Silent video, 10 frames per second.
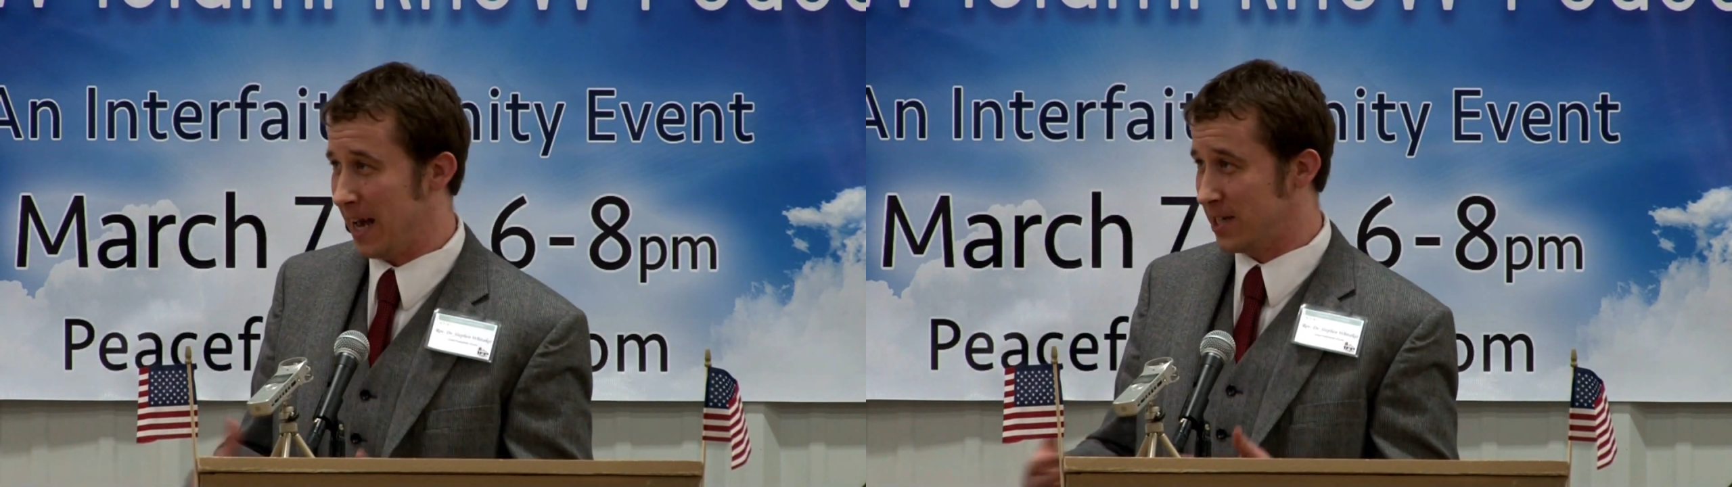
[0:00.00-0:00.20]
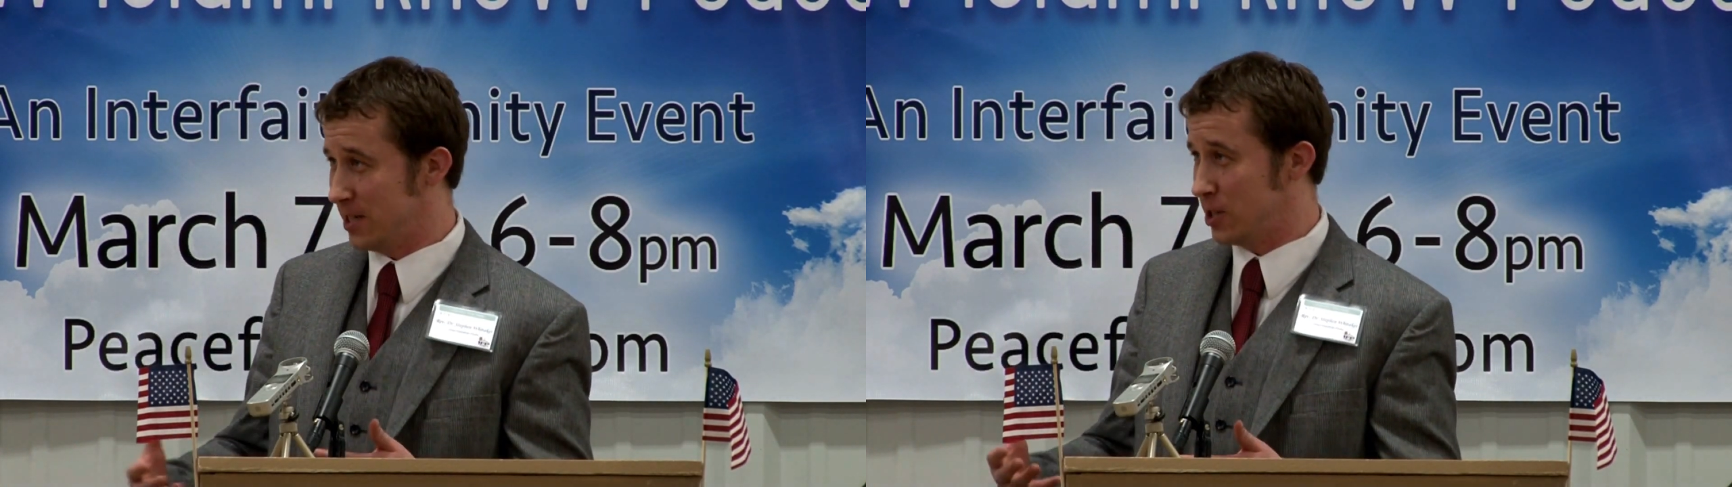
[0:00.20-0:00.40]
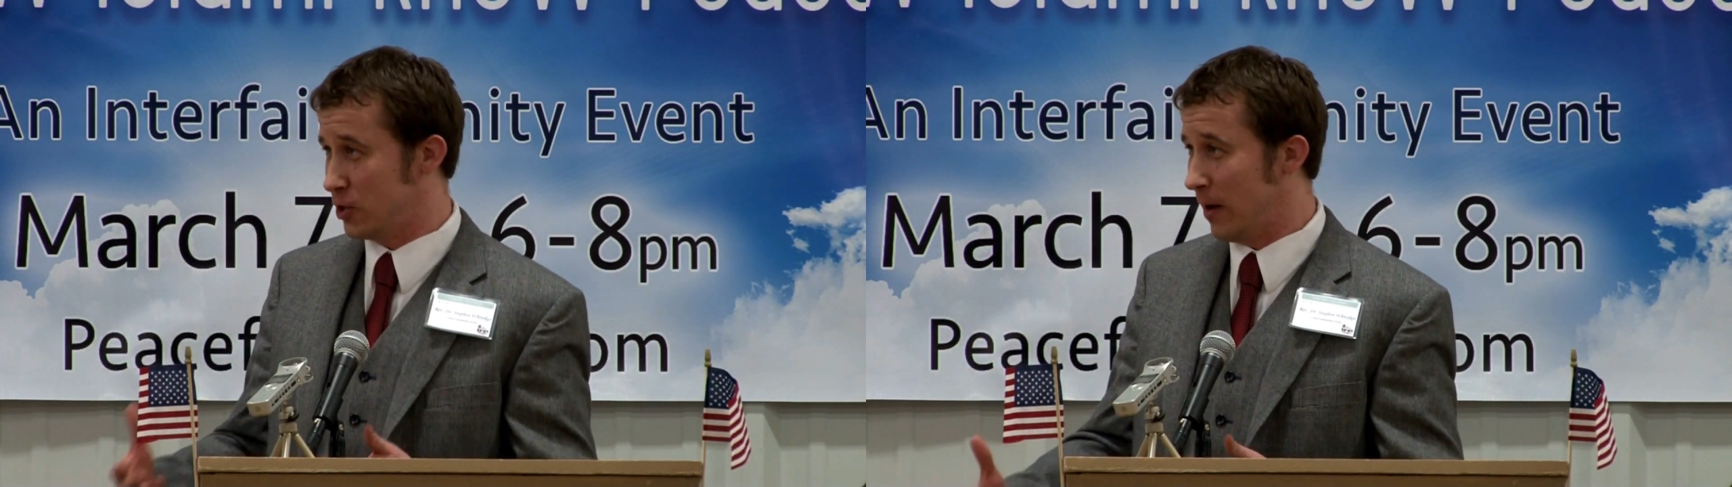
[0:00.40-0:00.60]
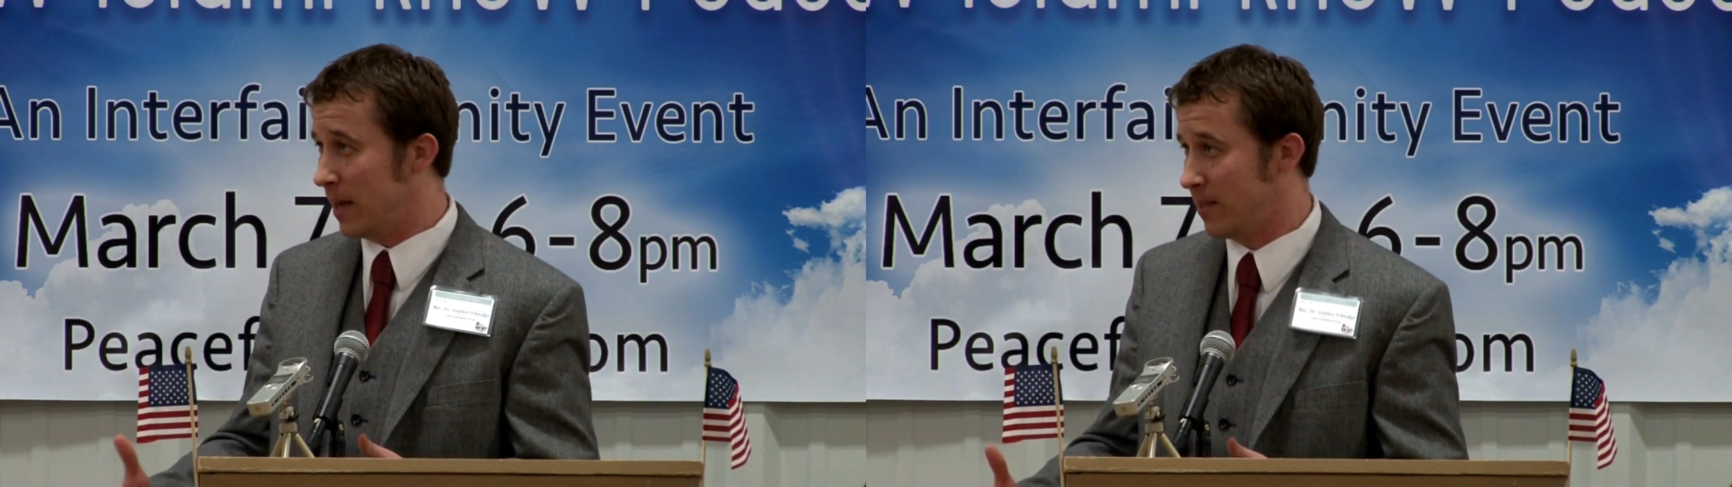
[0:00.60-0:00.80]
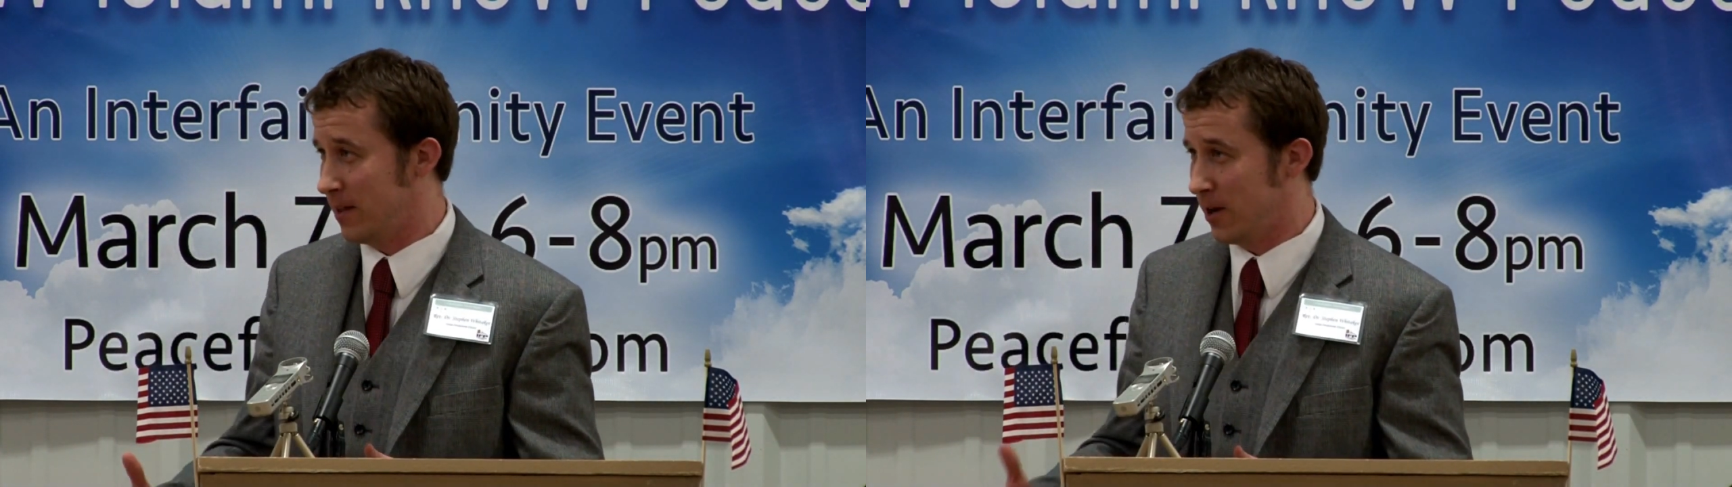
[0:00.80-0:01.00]
actually
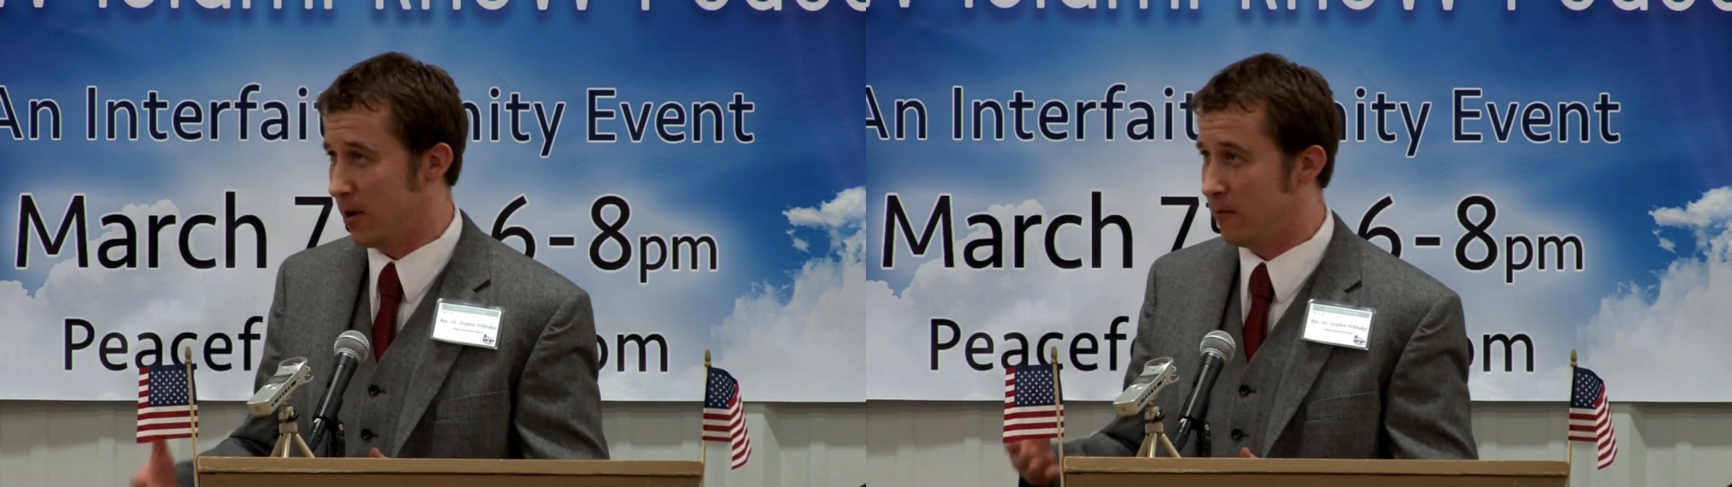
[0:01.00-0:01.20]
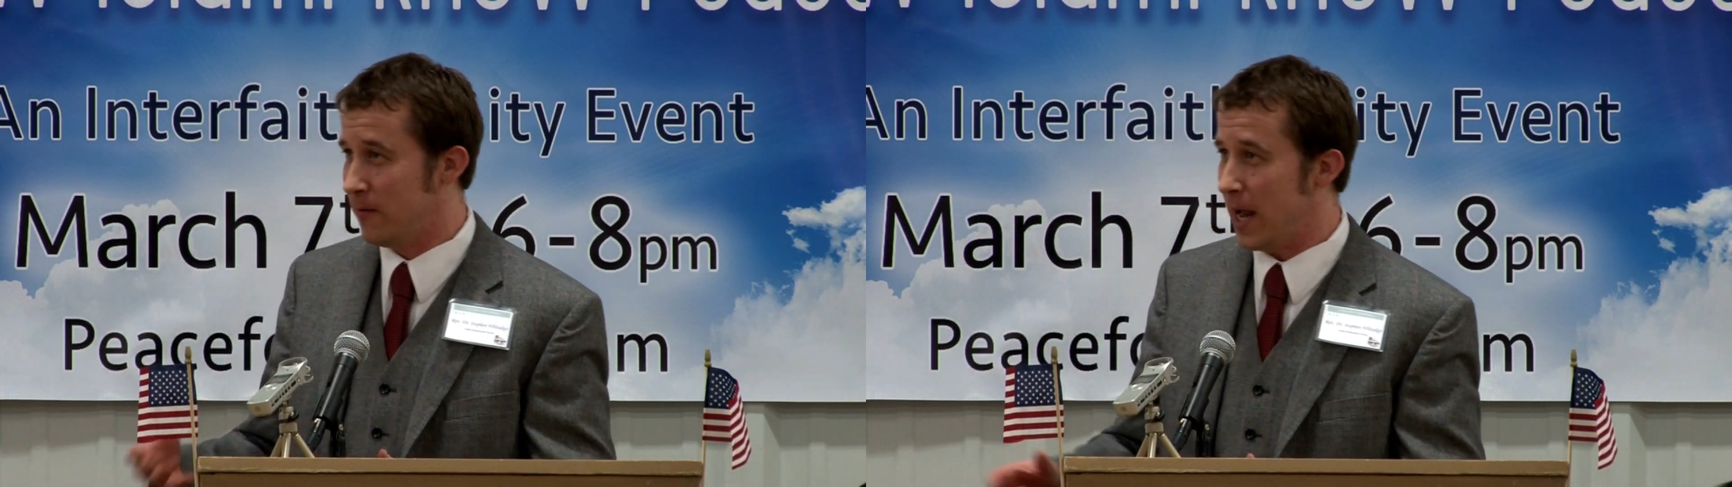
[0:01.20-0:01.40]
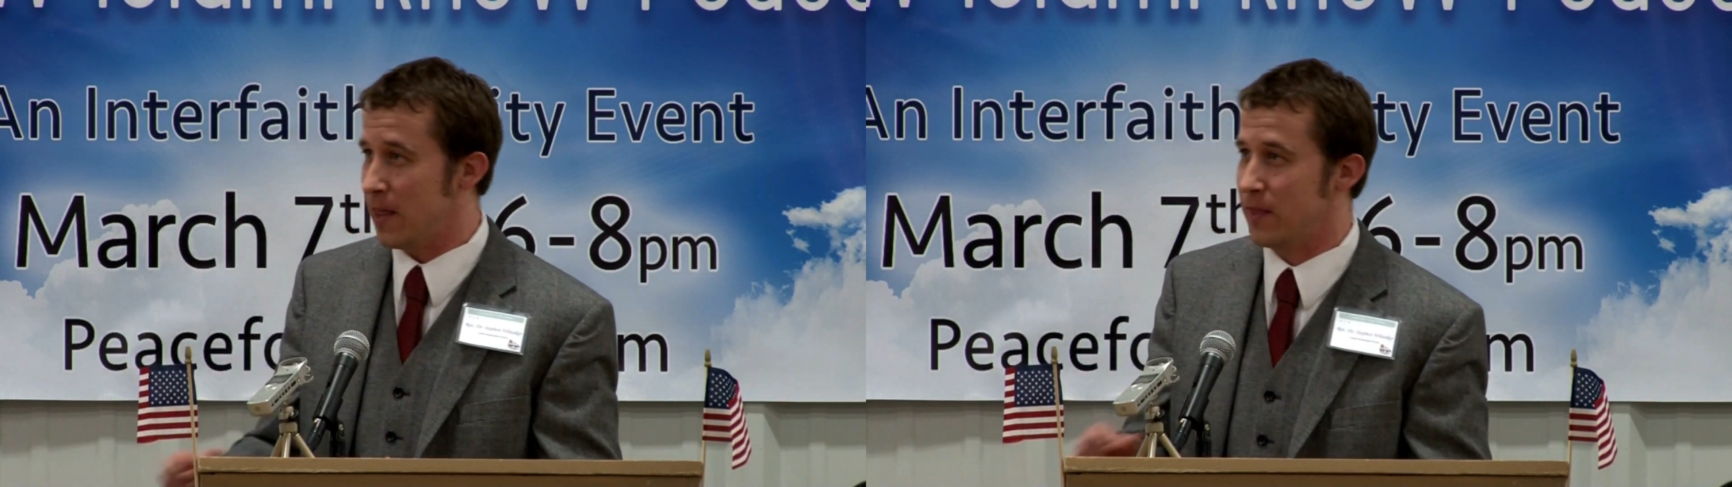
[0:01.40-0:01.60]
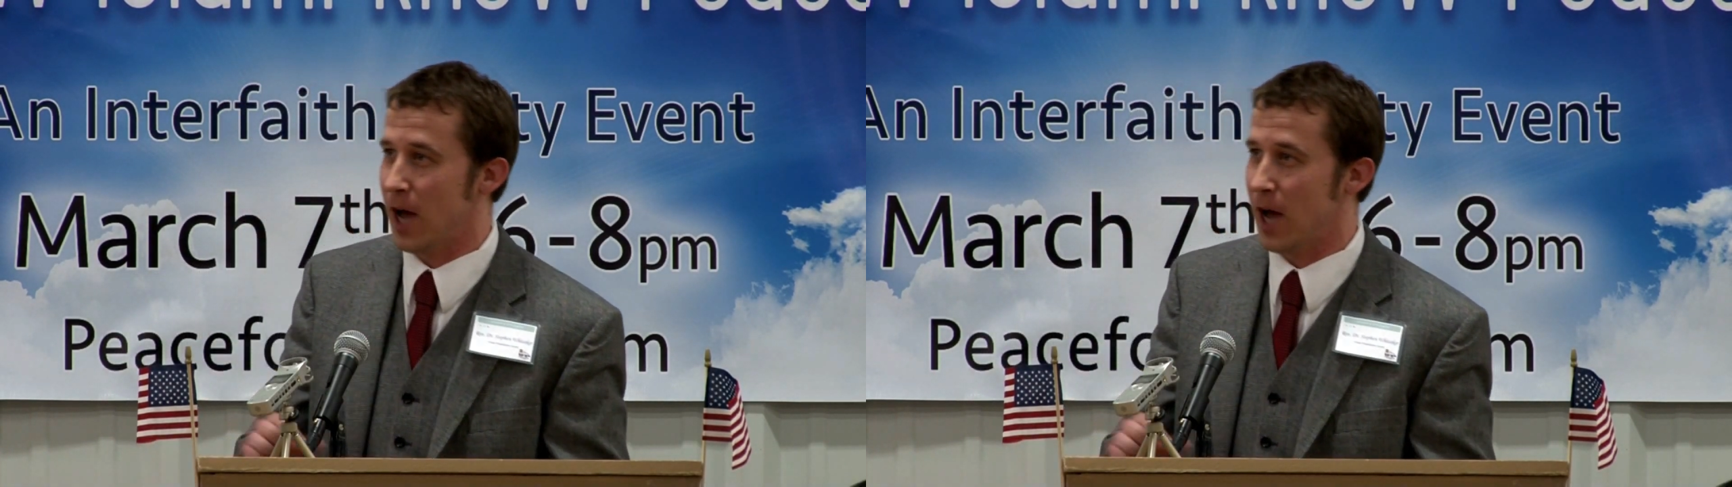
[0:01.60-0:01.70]
strengthen our faith.